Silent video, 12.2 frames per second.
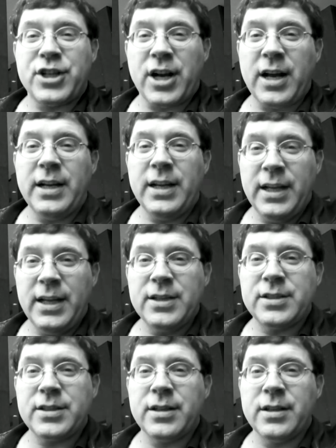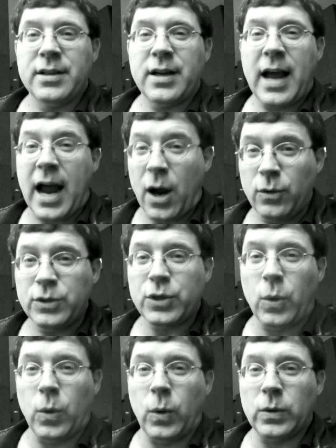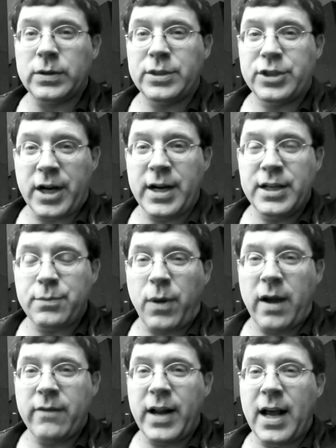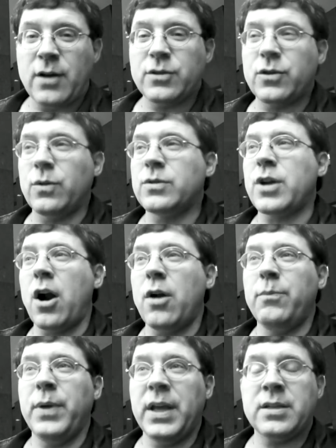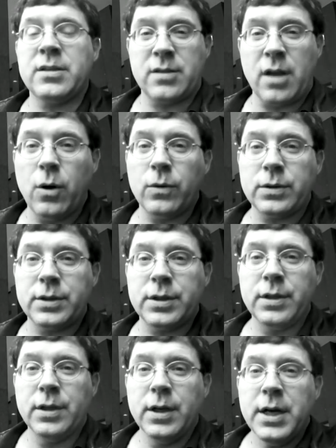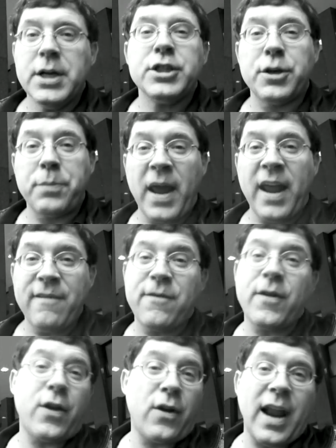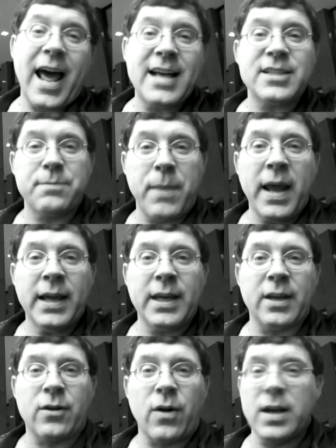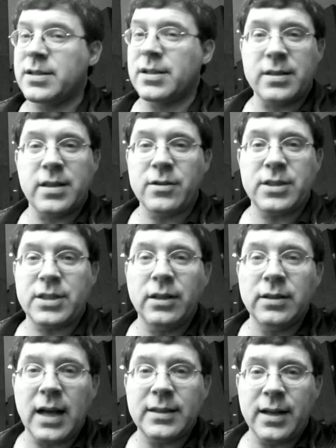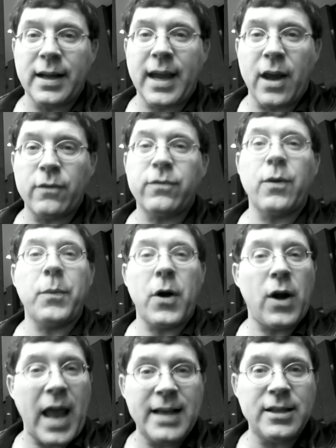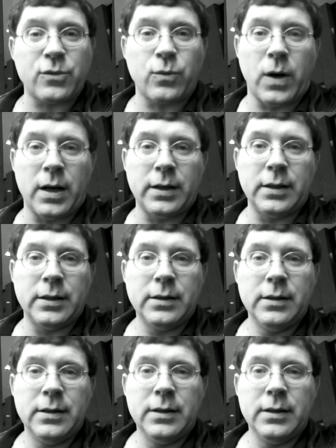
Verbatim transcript: the Chinese households, Chinese private households, are being soaked to pay for their last banking crisis. They're still not dug out from their last one.